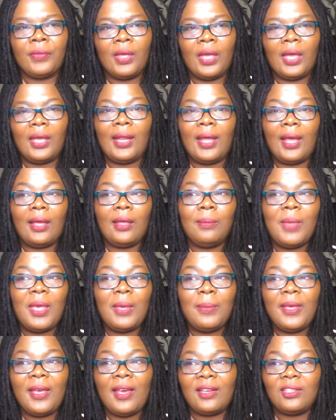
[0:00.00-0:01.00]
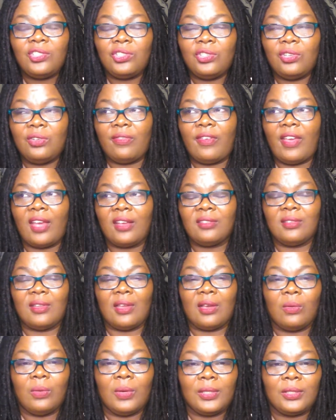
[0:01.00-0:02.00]
And maybe I should have asked
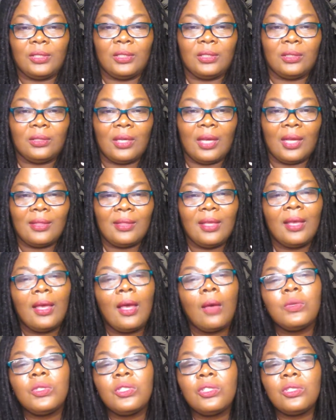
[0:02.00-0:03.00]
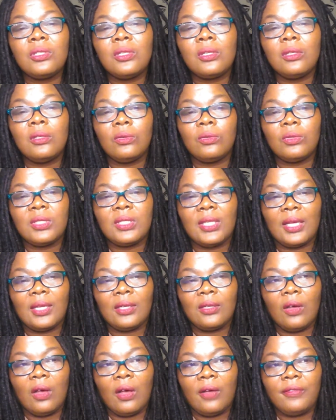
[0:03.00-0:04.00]
that question. I think I was just a little
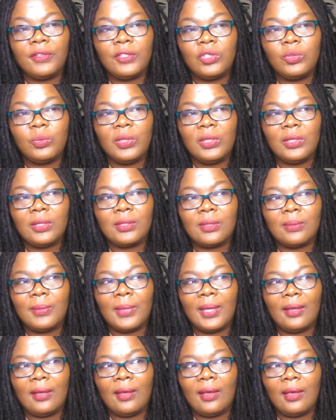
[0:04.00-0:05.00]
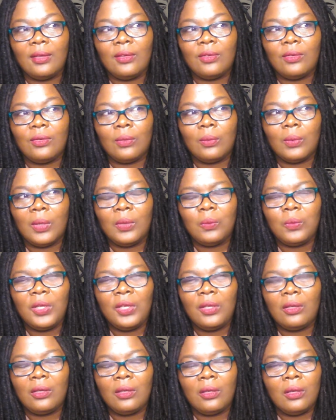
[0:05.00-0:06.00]
standoffish because I'm like, hey, you know, 1
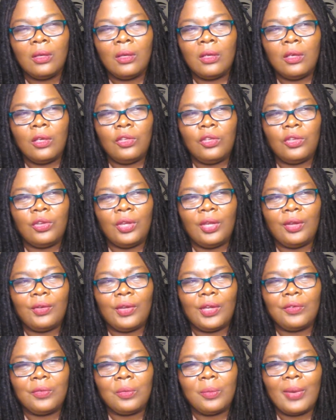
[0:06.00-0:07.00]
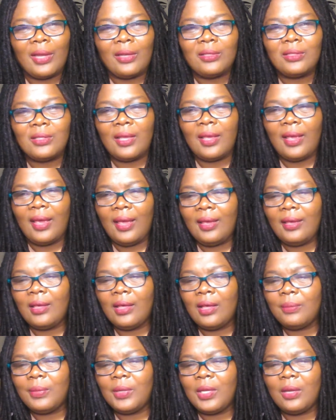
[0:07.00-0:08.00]
week you're hearing everybody say, hey,
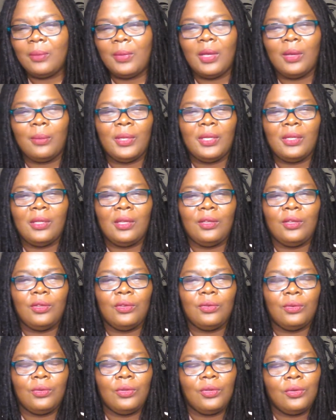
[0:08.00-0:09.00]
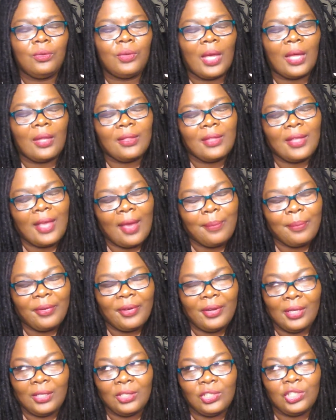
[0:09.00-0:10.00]
come. And then you got the
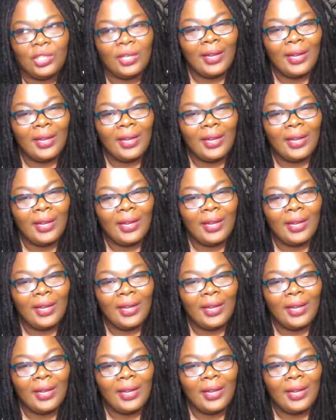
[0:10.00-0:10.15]
apprehension.